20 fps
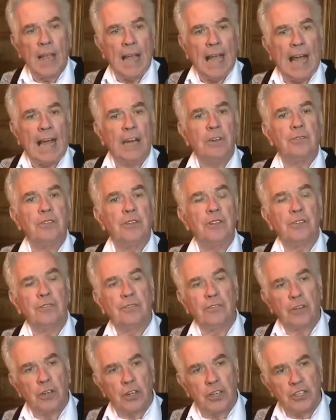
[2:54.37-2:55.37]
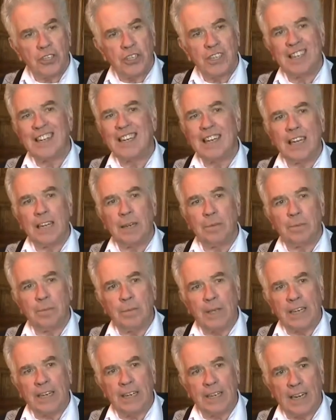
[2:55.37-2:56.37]
And for the first time
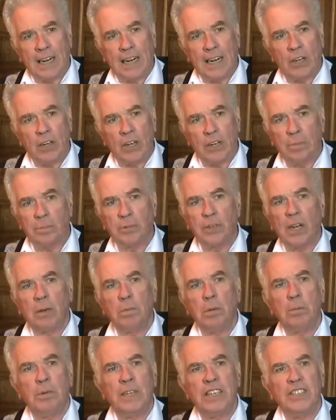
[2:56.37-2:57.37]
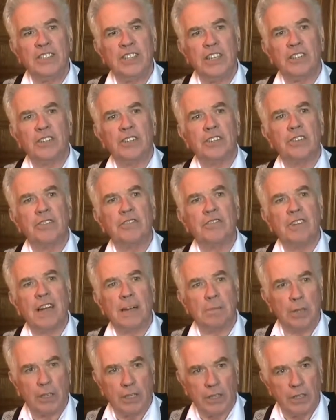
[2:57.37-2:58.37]
in Ireland, probably since the
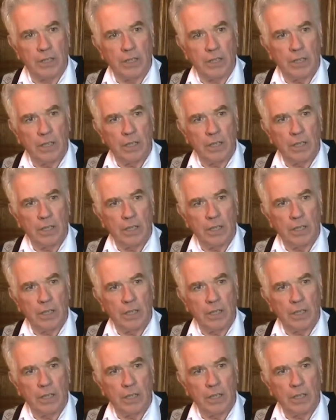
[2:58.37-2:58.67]
famine,